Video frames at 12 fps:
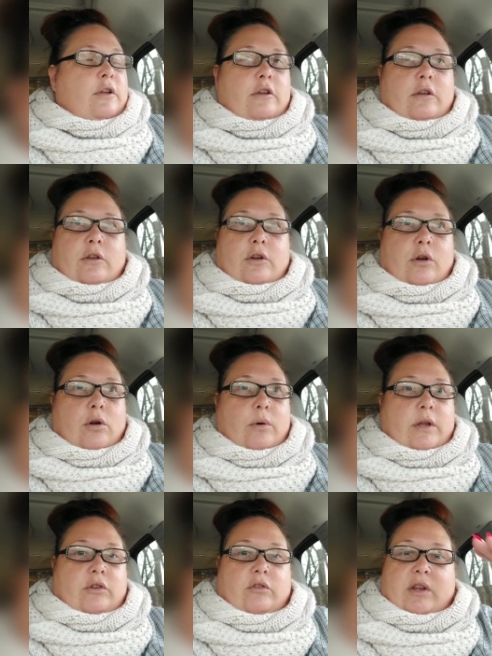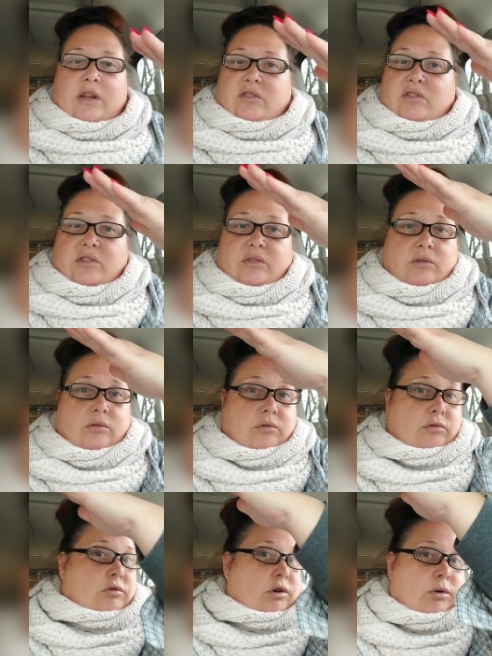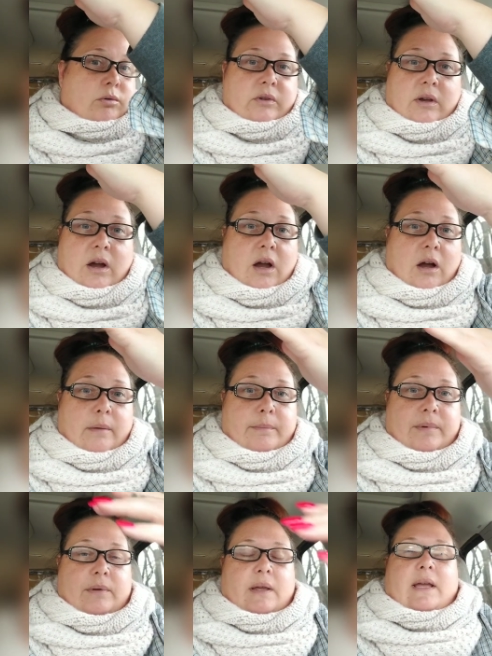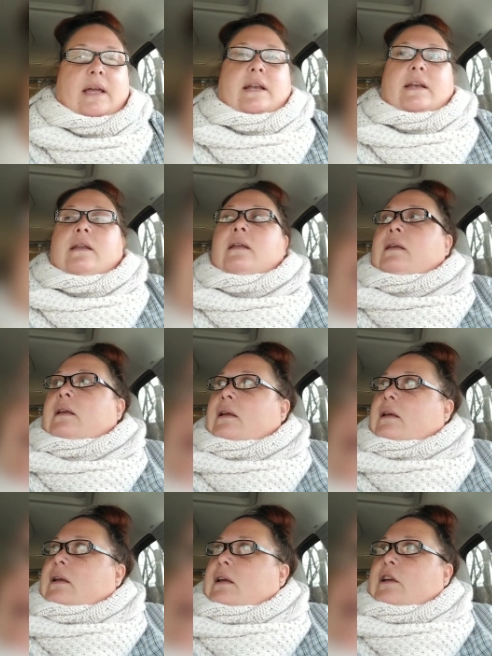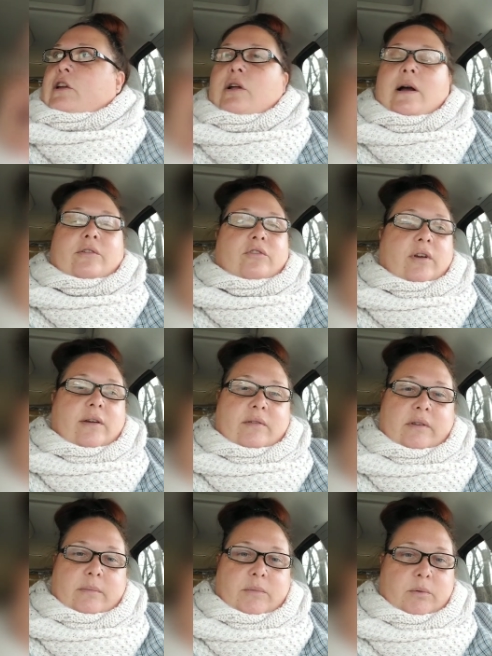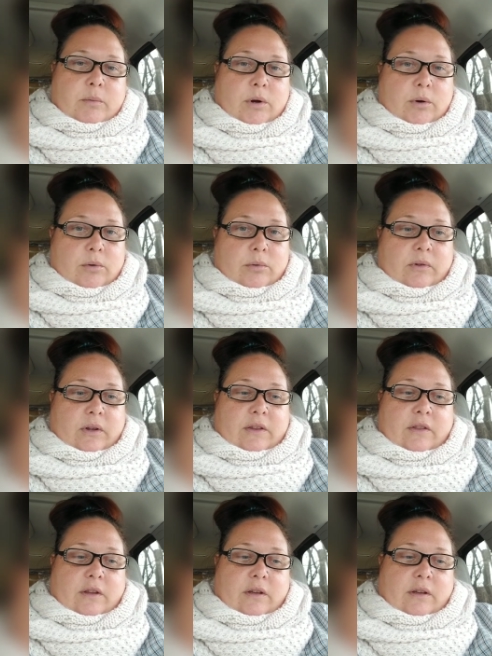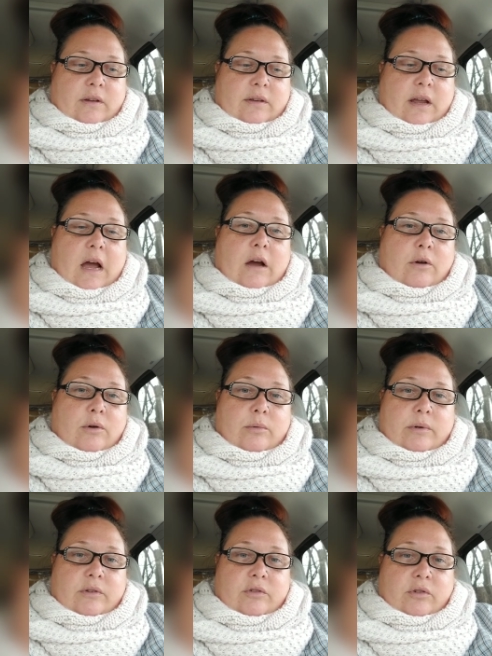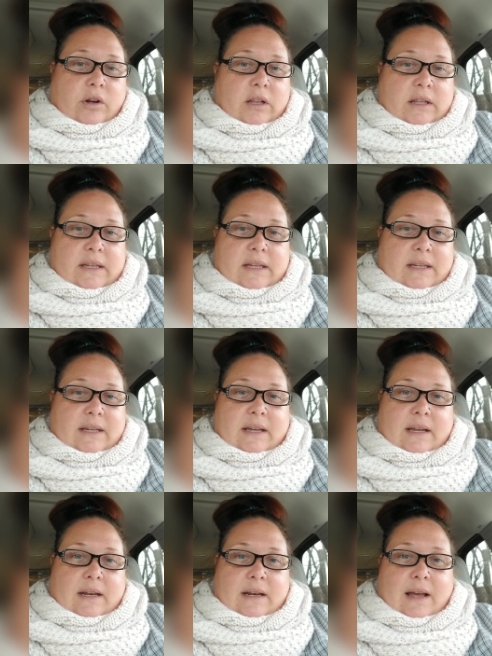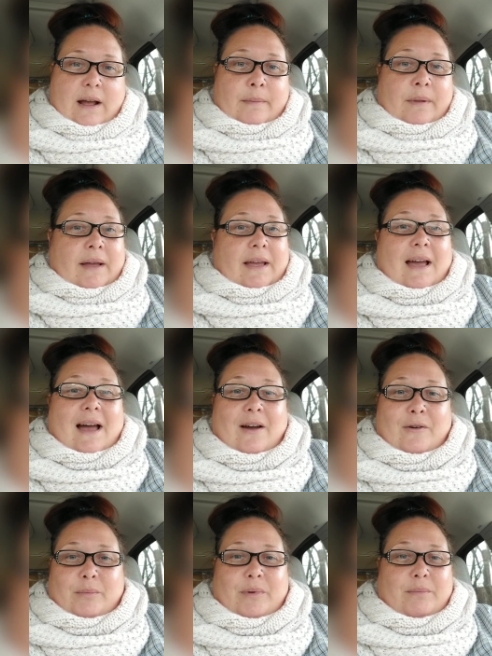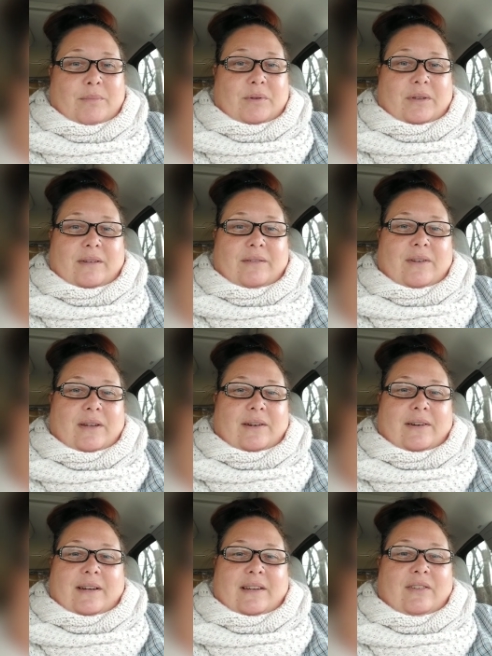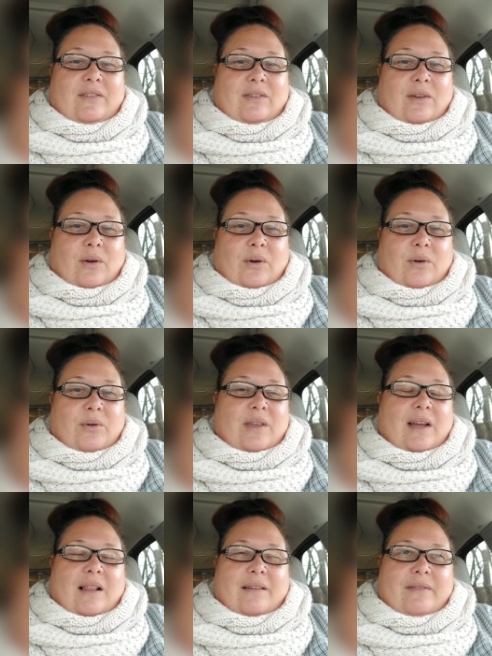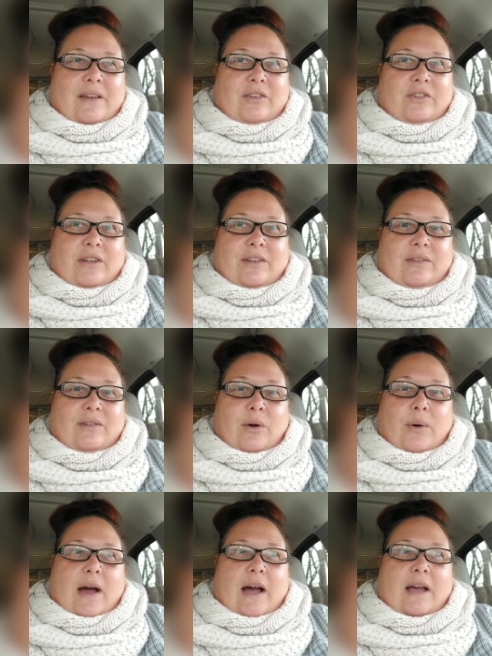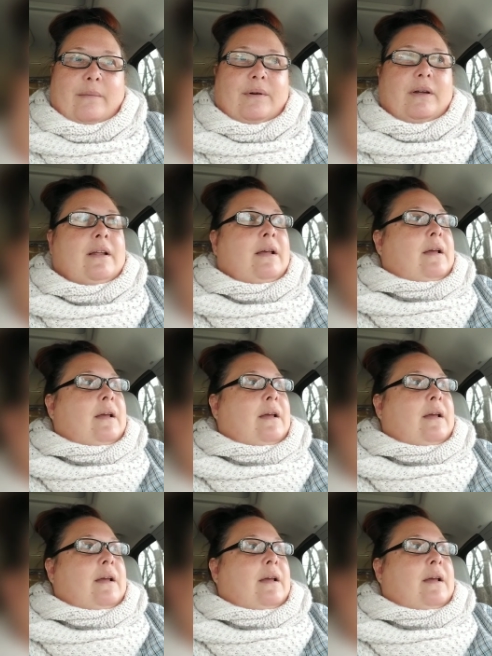you know, it just goes up, and you know, I was driving some of the roads and the Tahoe was struggling, and I'm like, how do people live here? The elevation is so high, but